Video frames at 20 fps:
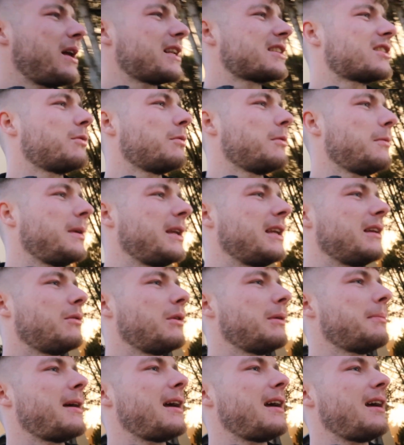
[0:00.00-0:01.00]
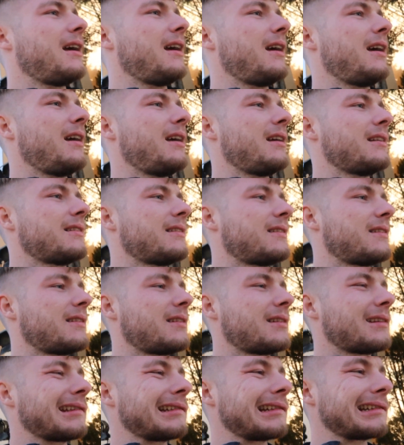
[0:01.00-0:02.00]
else did we meet? We met,
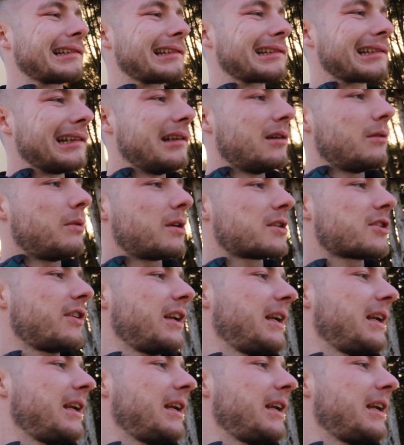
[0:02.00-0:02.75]
what's her